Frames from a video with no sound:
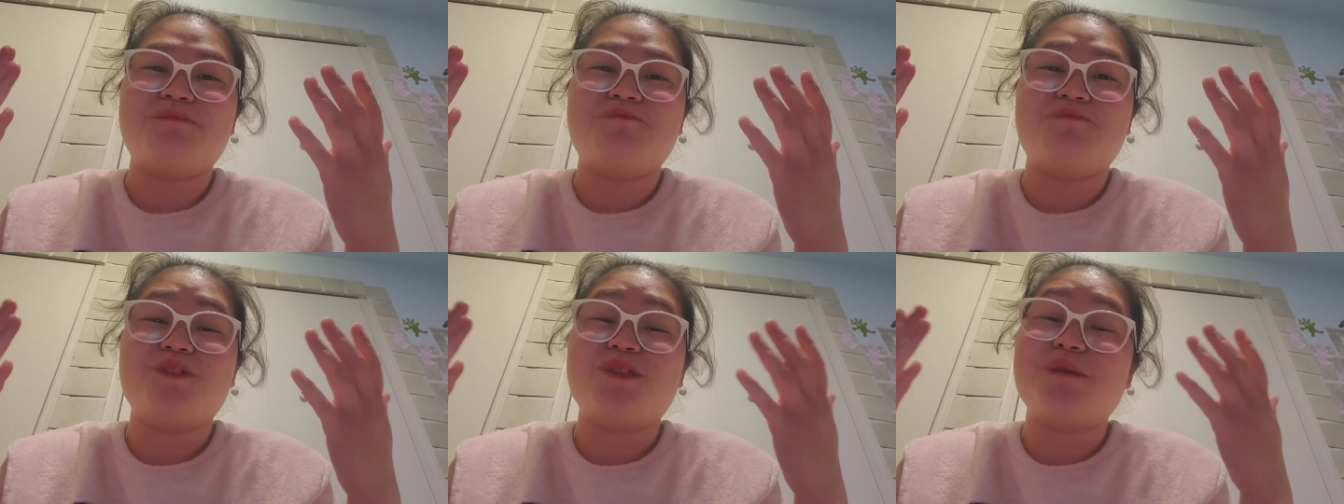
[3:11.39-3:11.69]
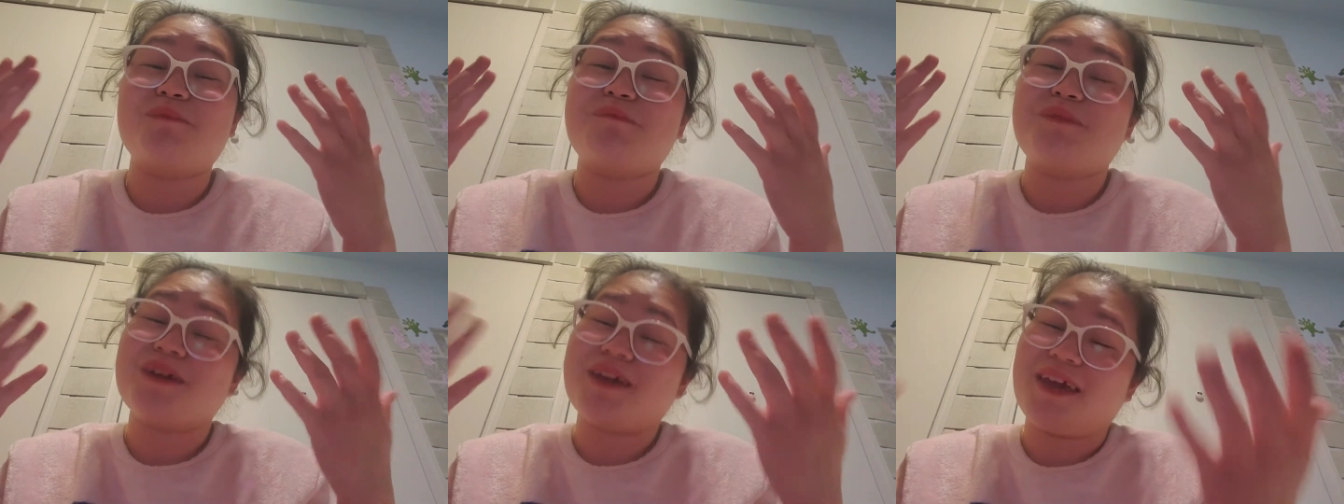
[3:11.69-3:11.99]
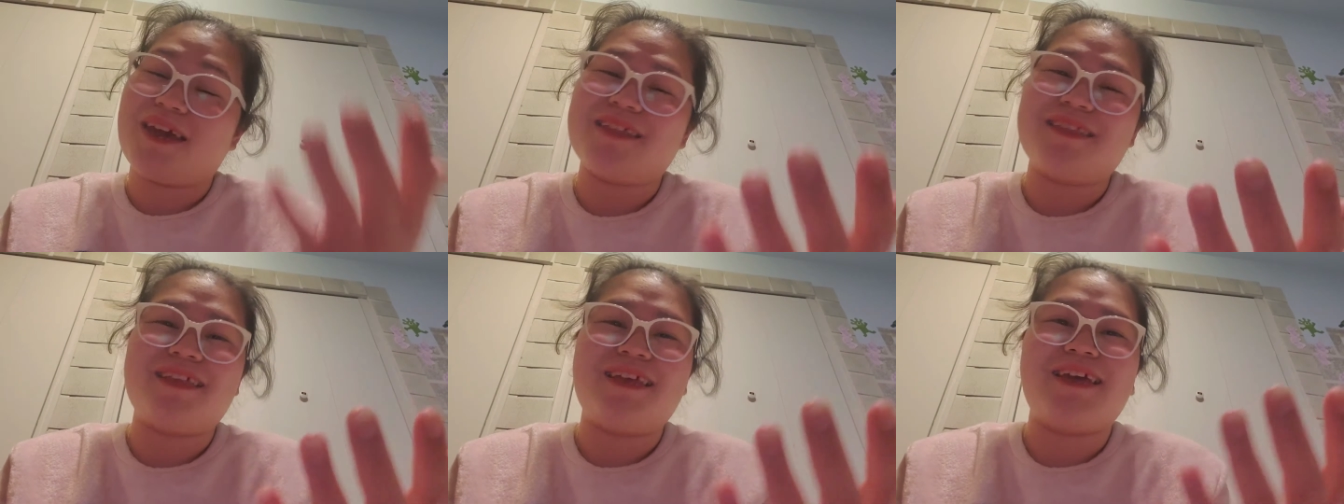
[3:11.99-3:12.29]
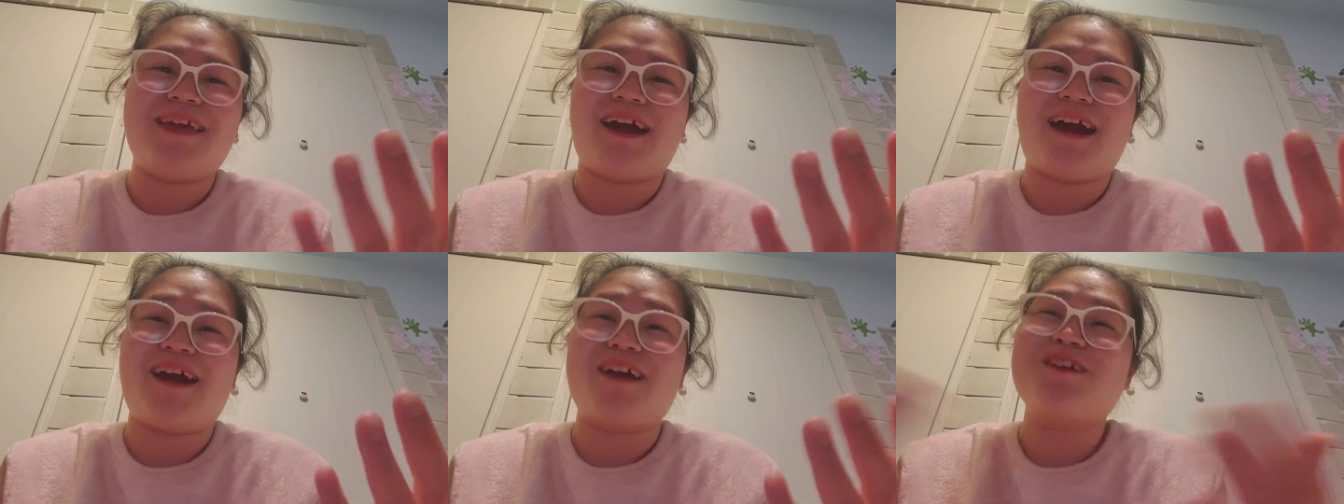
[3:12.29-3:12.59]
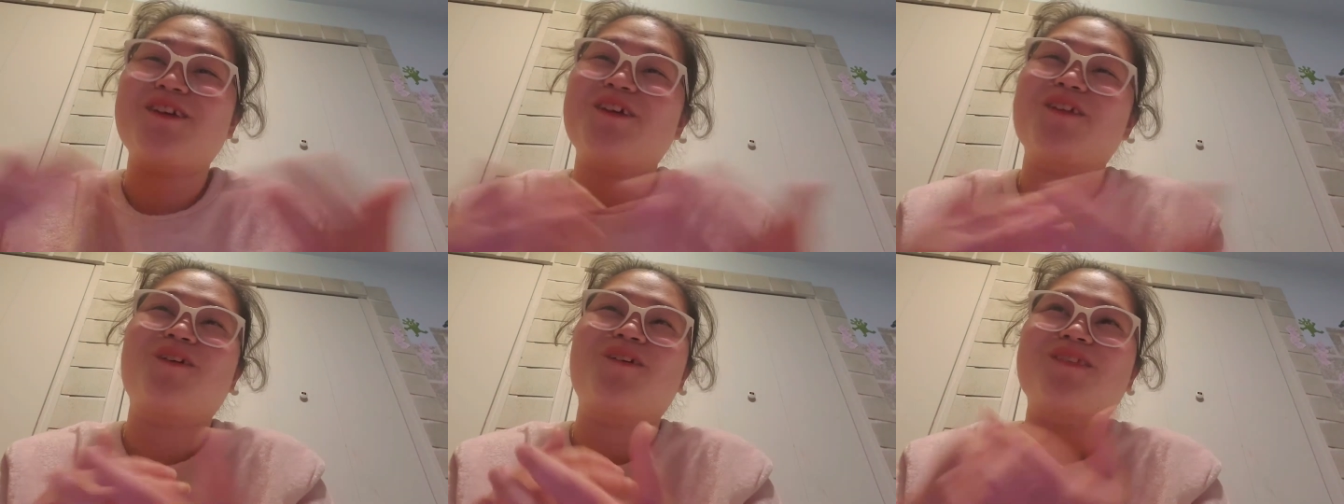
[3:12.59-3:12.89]
with the big idea
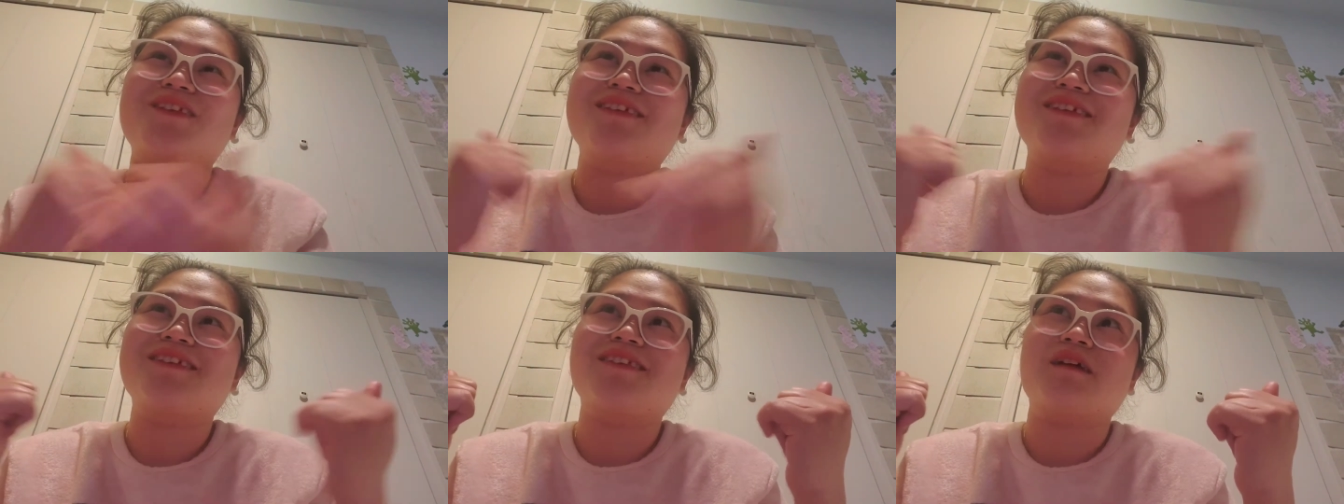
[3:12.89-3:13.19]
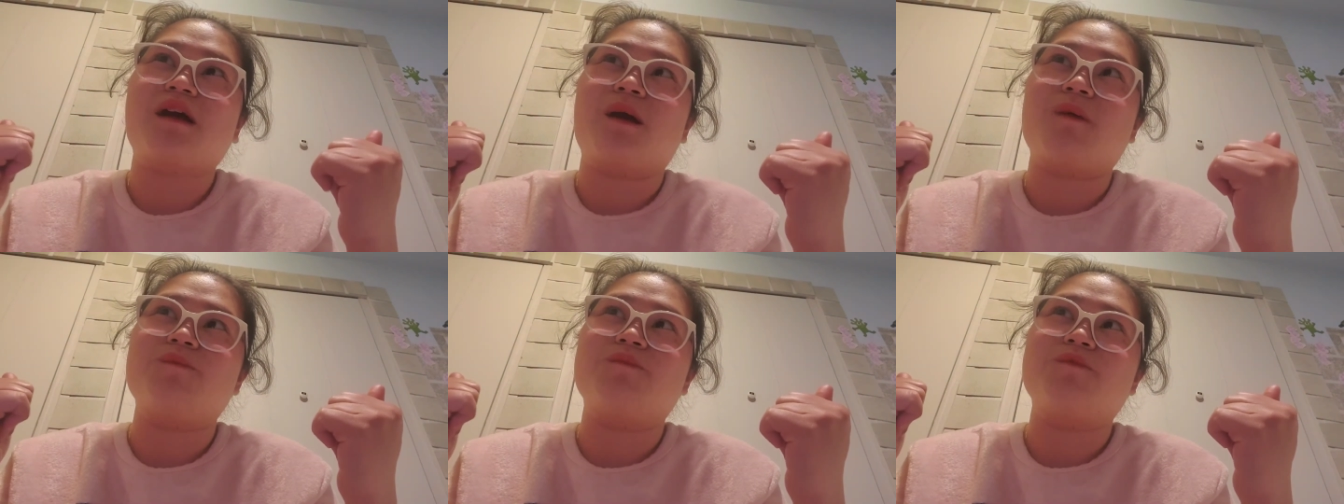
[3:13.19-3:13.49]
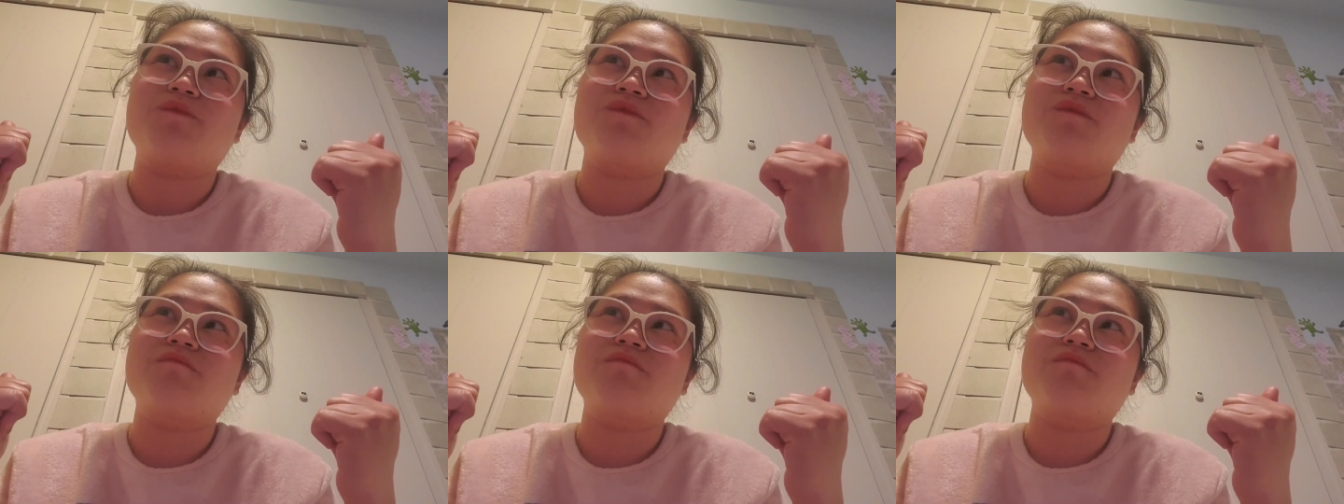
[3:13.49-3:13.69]
you know this is um